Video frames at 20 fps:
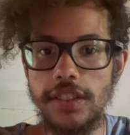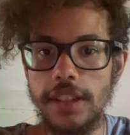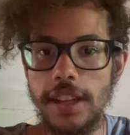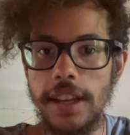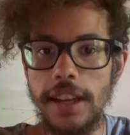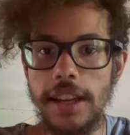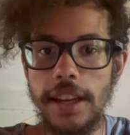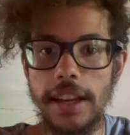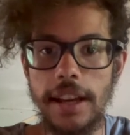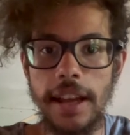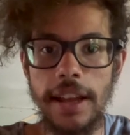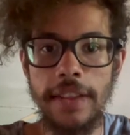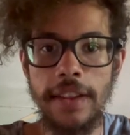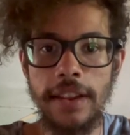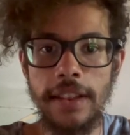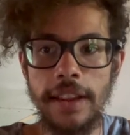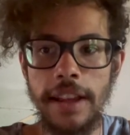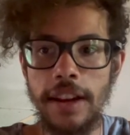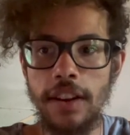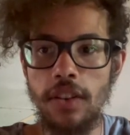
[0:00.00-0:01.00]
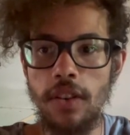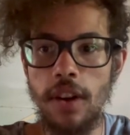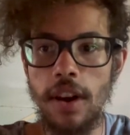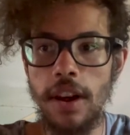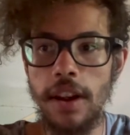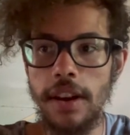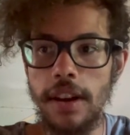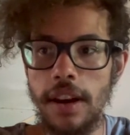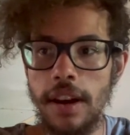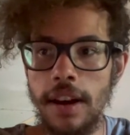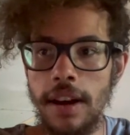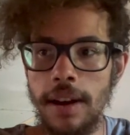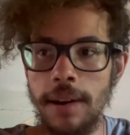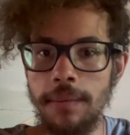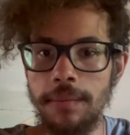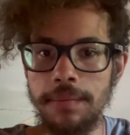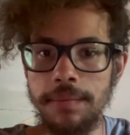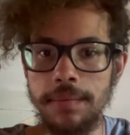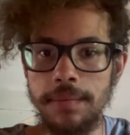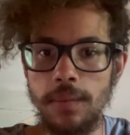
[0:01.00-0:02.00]
did it. And then later on,
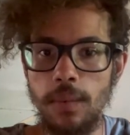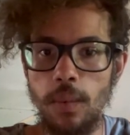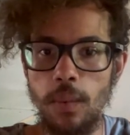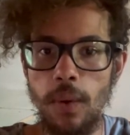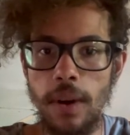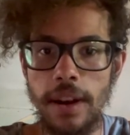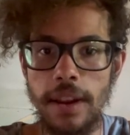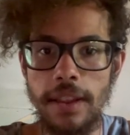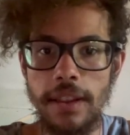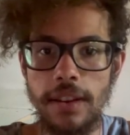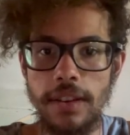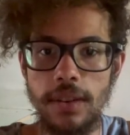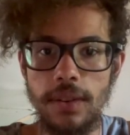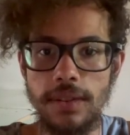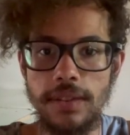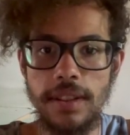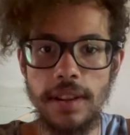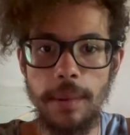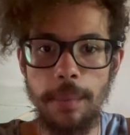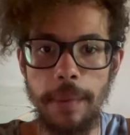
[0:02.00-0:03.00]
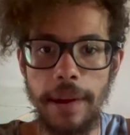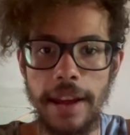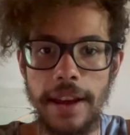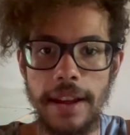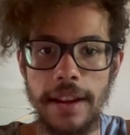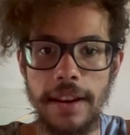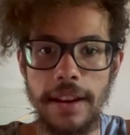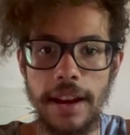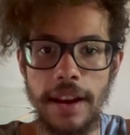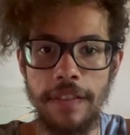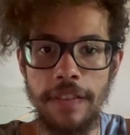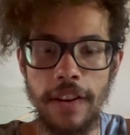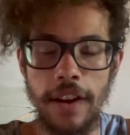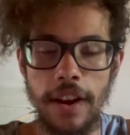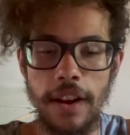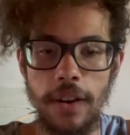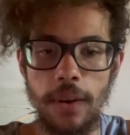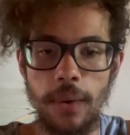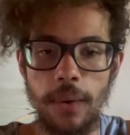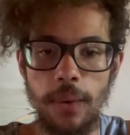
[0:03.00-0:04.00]
um, one of the dudes in the band, I
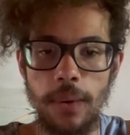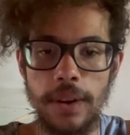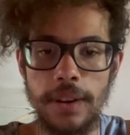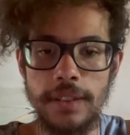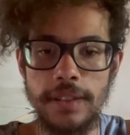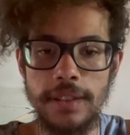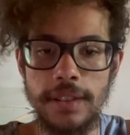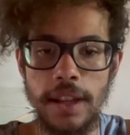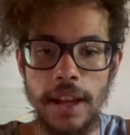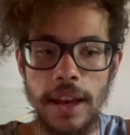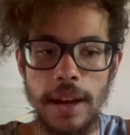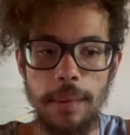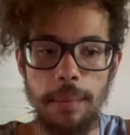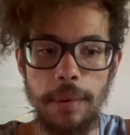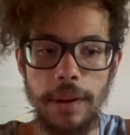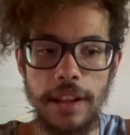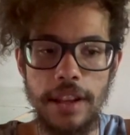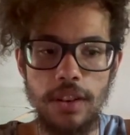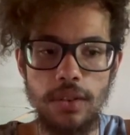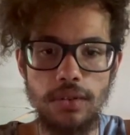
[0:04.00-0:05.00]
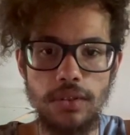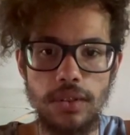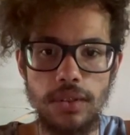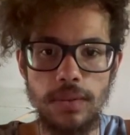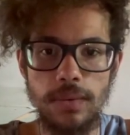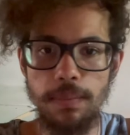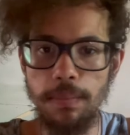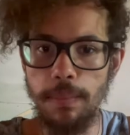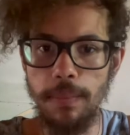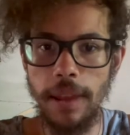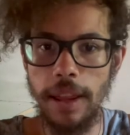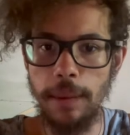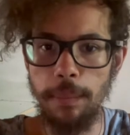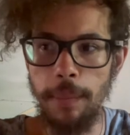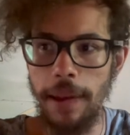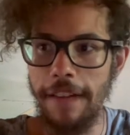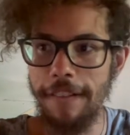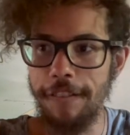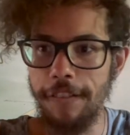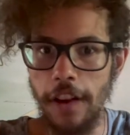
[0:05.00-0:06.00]
forgot who it was, but he used to like
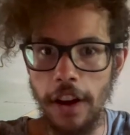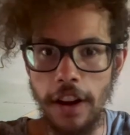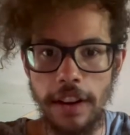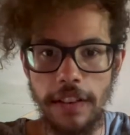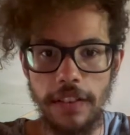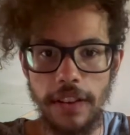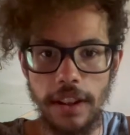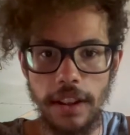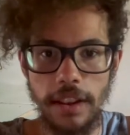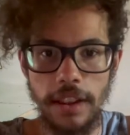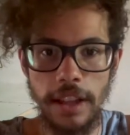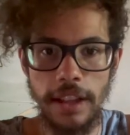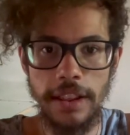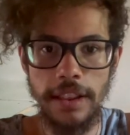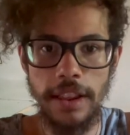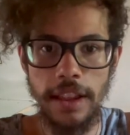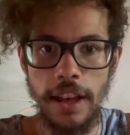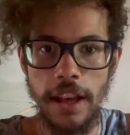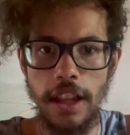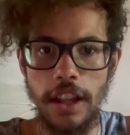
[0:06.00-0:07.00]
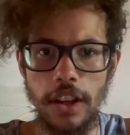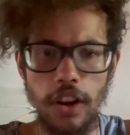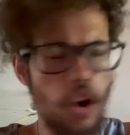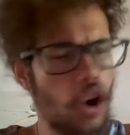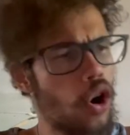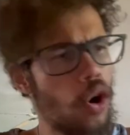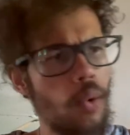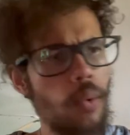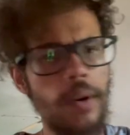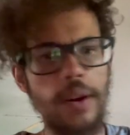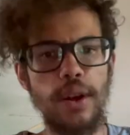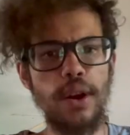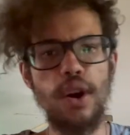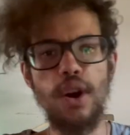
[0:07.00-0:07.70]
make fun of it. Like, like oh, we,